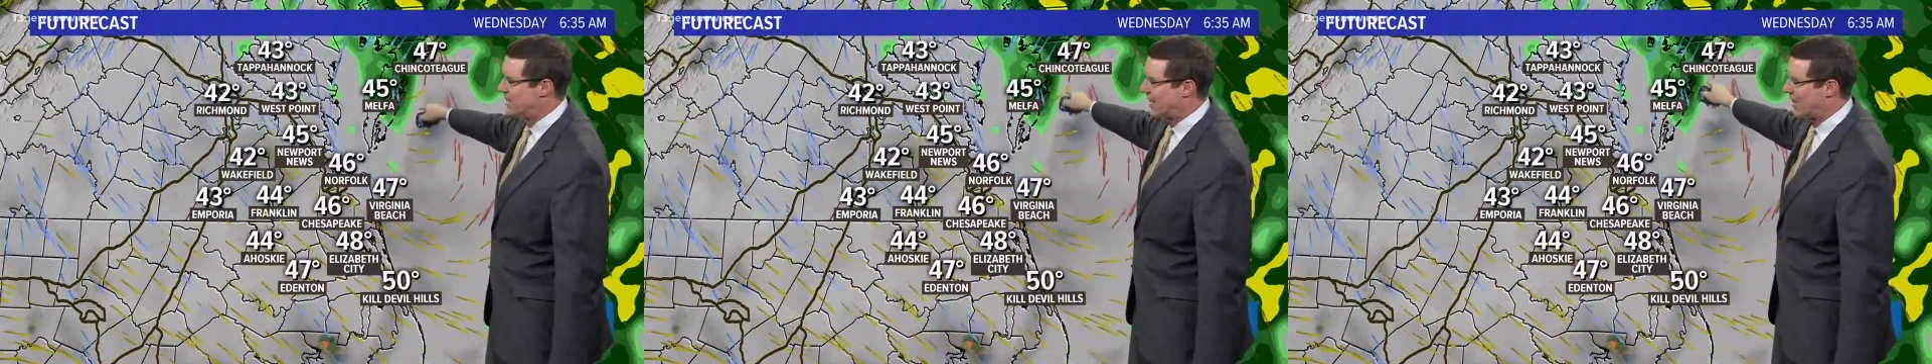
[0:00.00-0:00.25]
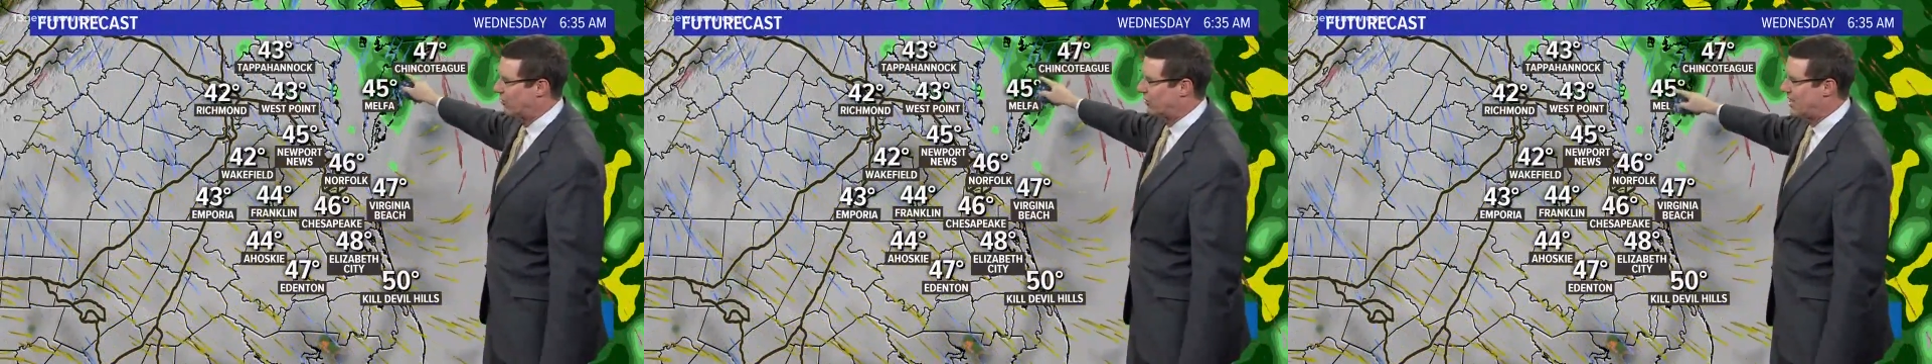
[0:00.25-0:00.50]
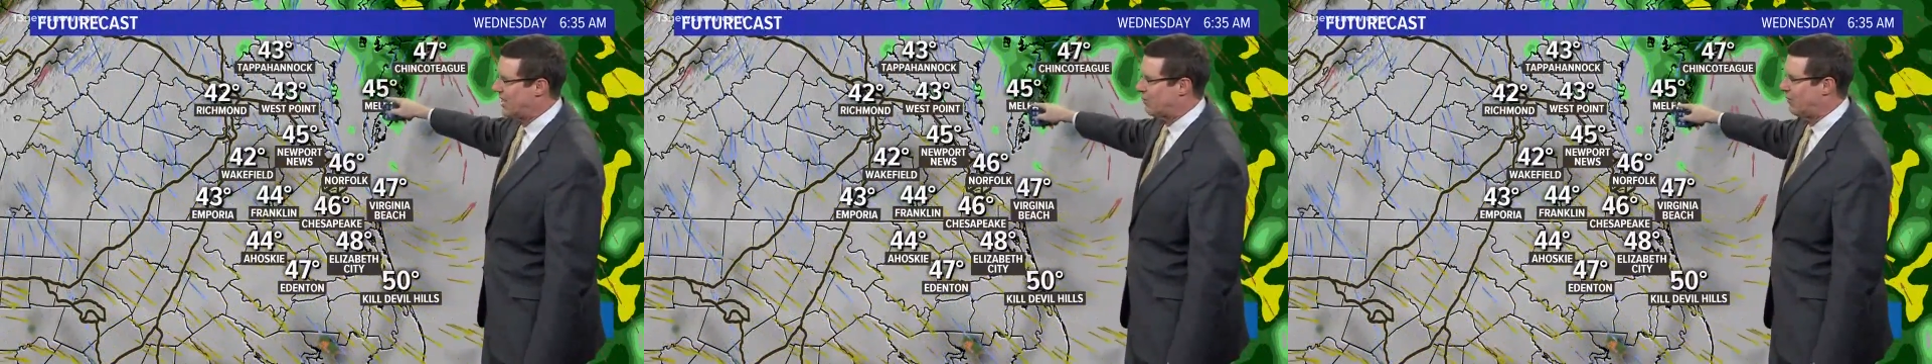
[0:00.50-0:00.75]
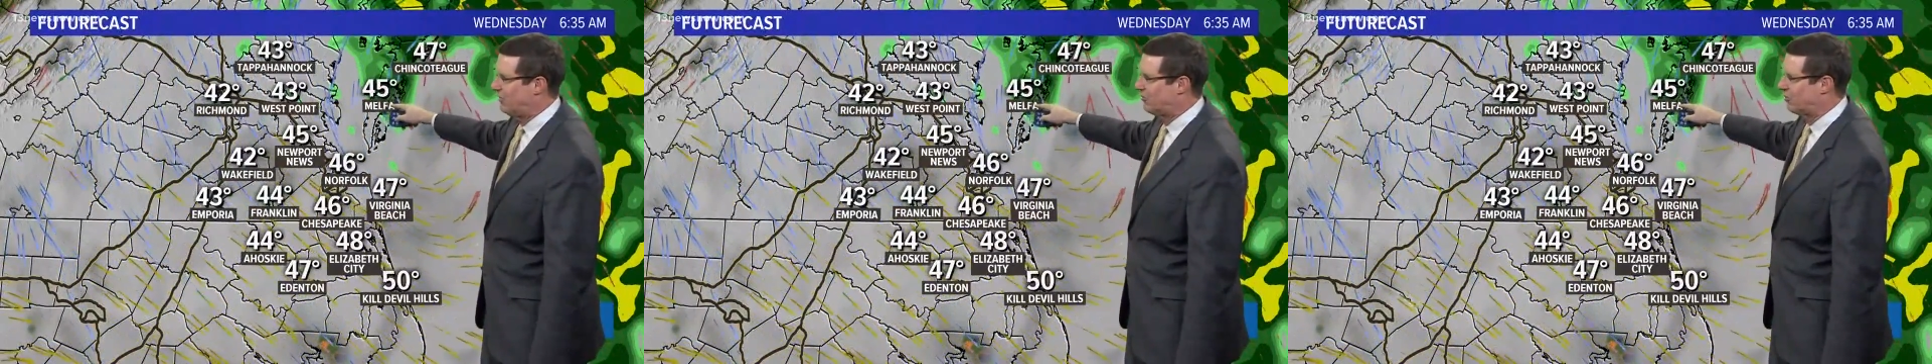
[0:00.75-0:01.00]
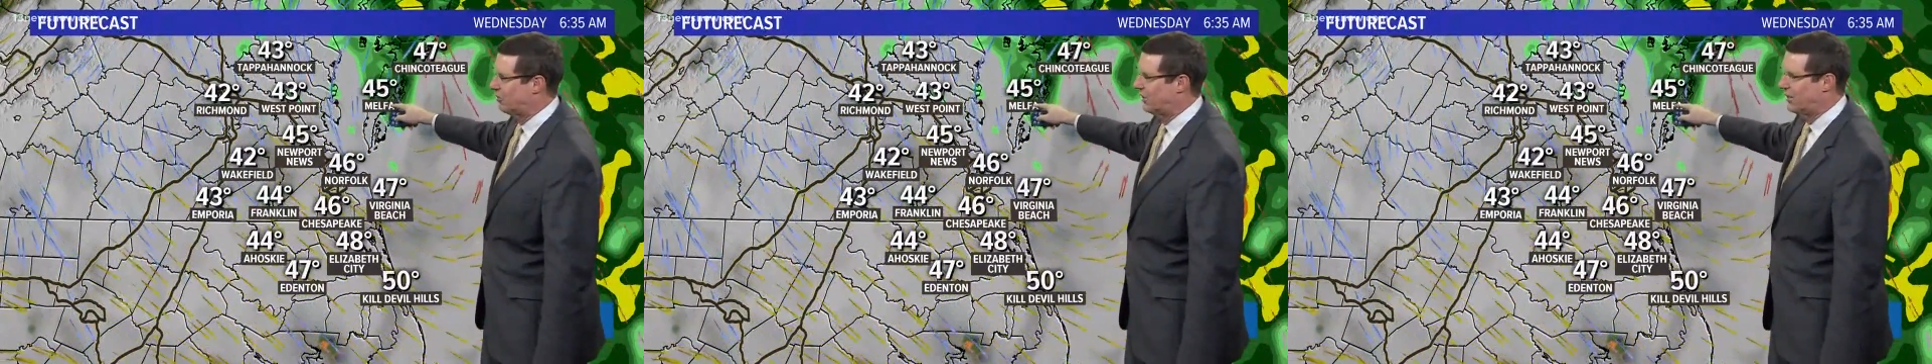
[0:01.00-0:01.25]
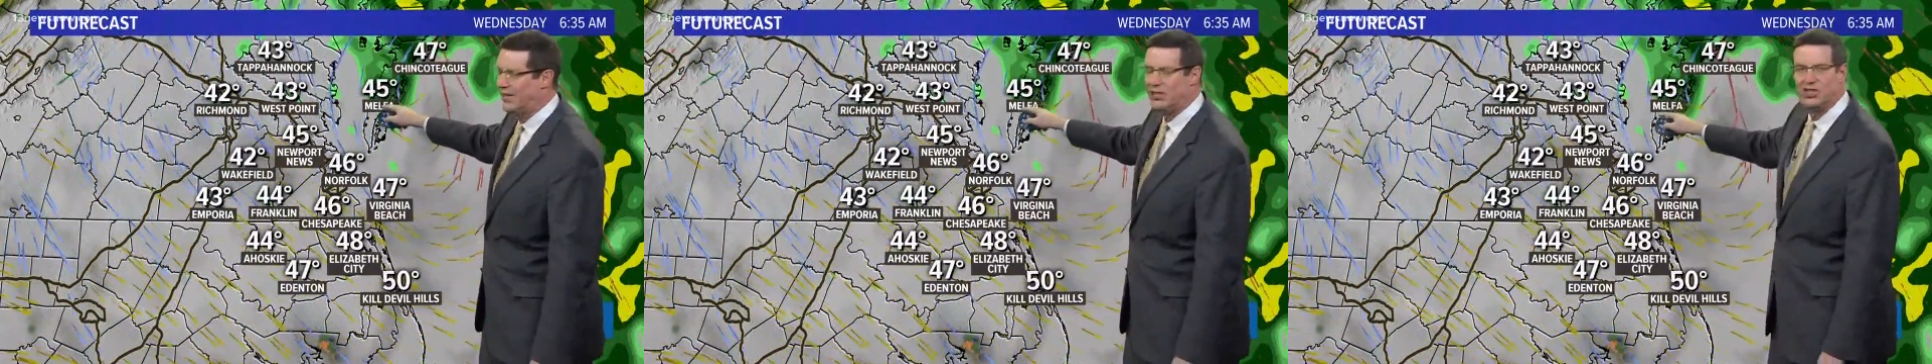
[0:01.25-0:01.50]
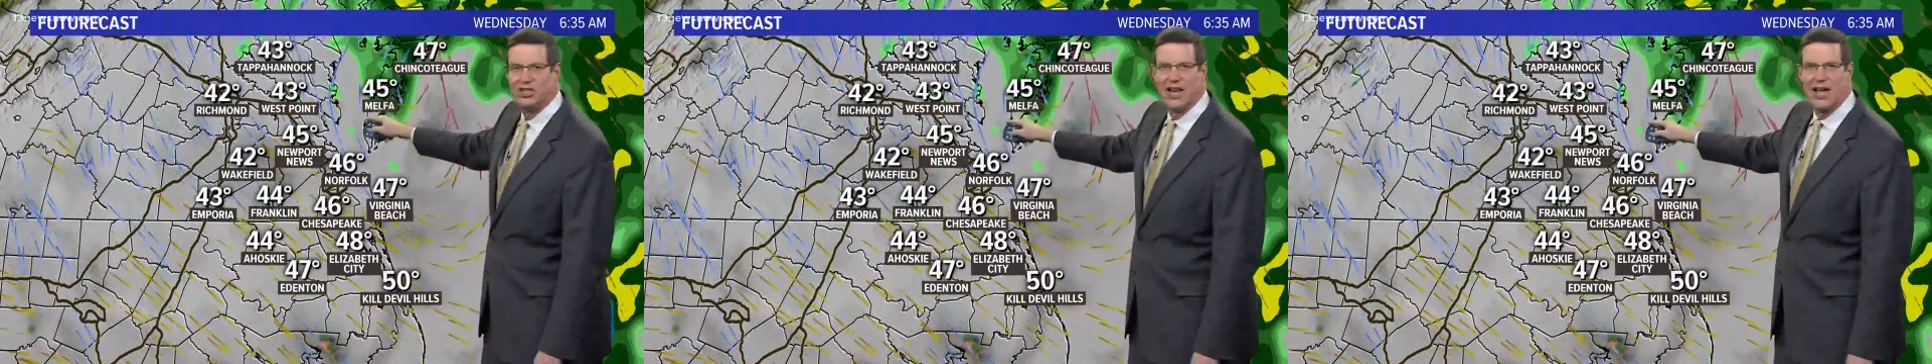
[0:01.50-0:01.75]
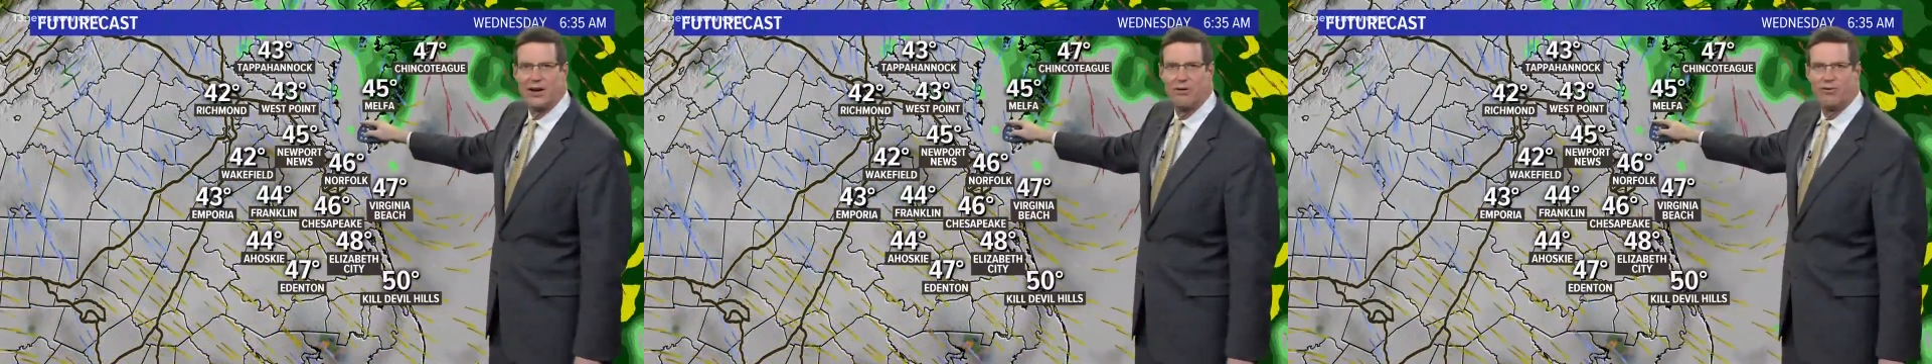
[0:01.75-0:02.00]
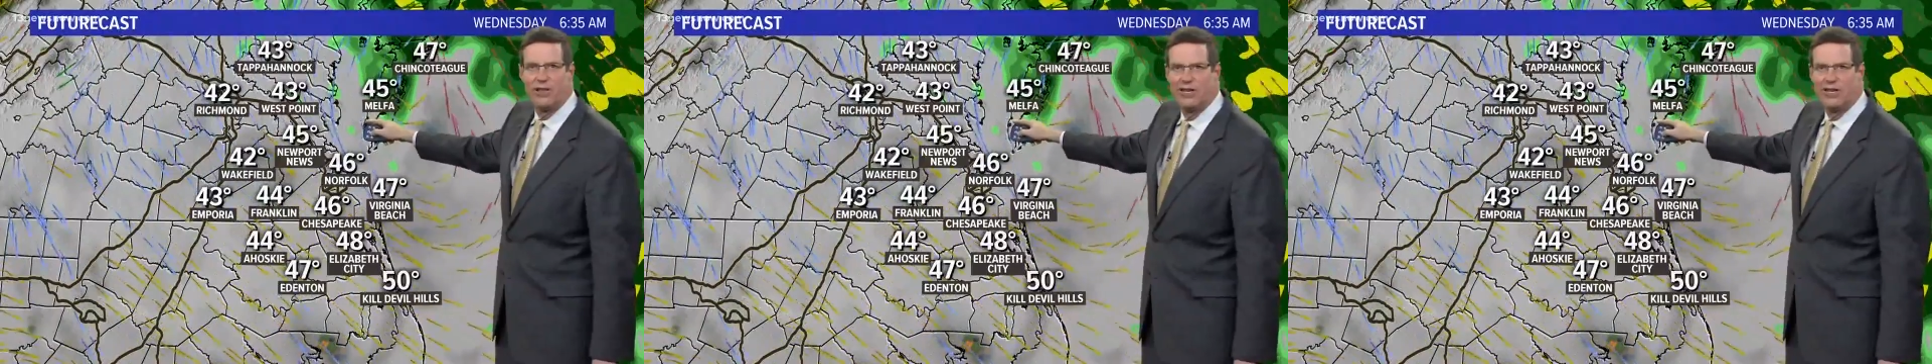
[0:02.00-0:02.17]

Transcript: counterclockwise circulation out over